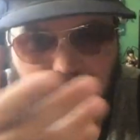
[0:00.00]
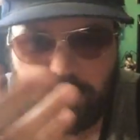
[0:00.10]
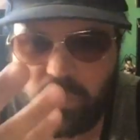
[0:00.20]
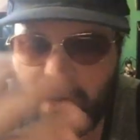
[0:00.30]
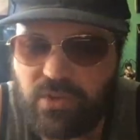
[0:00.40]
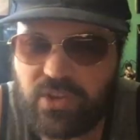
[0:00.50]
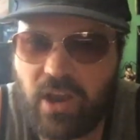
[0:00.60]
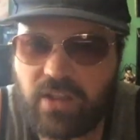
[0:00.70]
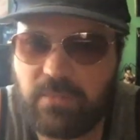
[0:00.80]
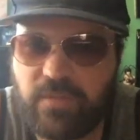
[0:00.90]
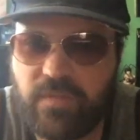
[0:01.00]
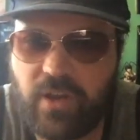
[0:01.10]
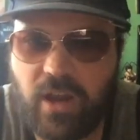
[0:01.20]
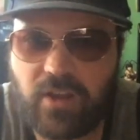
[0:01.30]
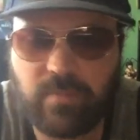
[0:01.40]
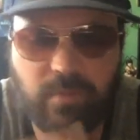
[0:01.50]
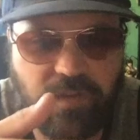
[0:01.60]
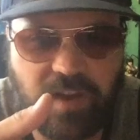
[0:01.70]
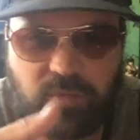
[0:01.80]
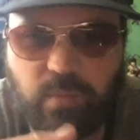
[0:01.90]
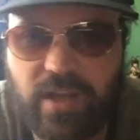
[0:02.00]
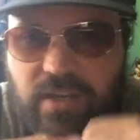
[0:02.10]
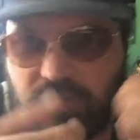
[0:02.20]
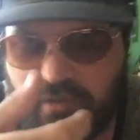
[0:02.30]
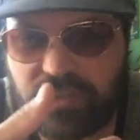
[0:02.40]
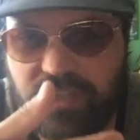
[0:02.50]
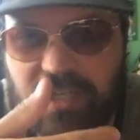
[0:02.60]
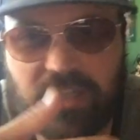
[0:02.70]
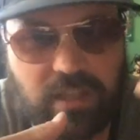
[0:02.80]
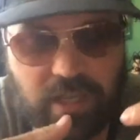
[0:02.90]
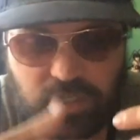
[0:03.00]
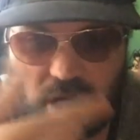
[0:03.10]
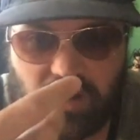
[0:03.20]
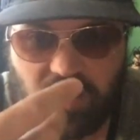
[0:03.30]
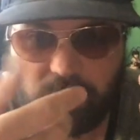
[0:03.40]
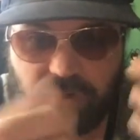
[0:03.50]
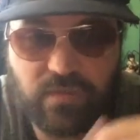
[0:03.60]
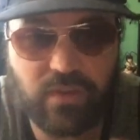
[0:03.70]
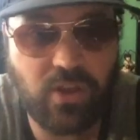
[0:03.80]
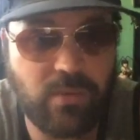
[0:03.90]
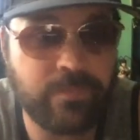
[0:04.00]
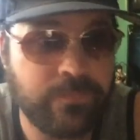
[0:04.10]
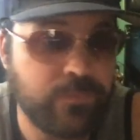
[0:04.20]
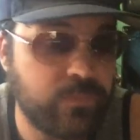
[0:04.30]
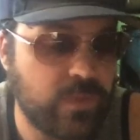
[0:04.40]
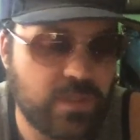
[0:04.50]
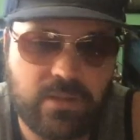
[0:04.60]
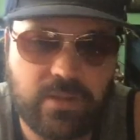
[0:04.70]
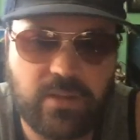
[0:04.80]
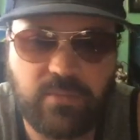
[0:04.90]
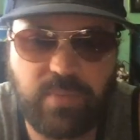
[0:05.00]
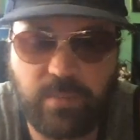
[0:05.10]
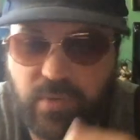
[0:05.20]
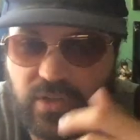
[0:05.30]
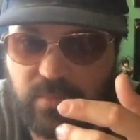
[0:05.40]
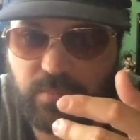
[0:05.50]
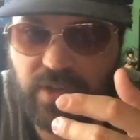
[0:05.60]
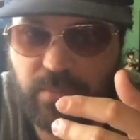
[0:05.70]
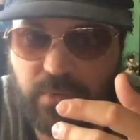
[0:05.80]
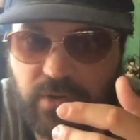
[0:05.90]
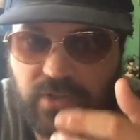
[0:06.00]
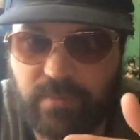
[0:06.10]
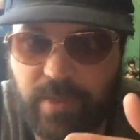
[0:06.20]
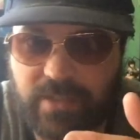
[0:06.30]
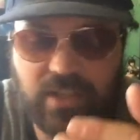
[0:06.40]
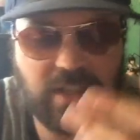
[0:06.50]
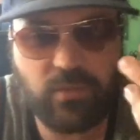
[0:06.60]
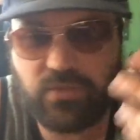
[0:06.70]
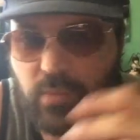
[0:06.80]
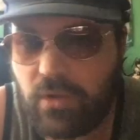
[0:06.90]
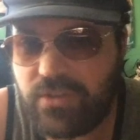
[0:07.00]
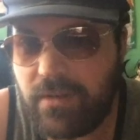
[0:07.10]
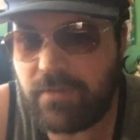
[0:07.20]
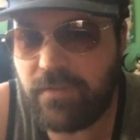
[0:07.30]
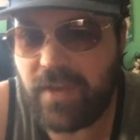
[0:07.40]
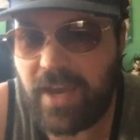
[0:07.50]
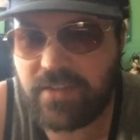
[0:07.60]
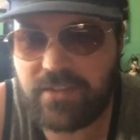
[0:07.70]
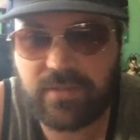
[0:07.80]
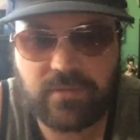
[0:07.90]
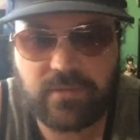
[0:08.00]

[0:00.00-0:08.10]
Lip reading: When it was awesome effects when Christine in John Carpenter's film putting herself back together, that was a well done effect.